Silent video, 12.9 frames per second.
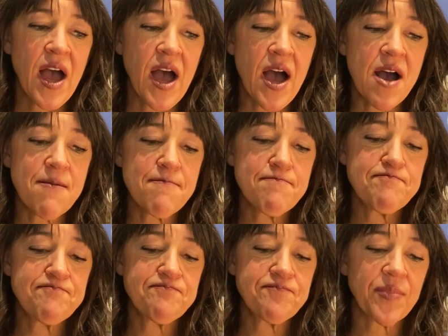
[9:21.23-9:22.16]

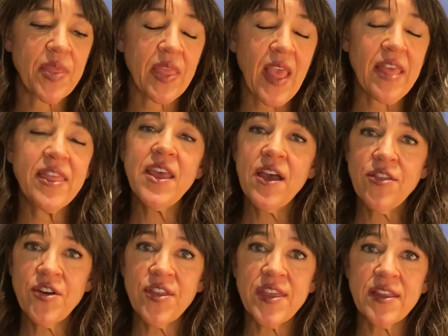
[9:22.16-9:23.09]
The
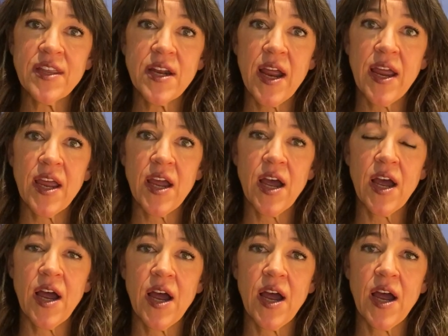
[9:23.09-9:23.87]
other thing that I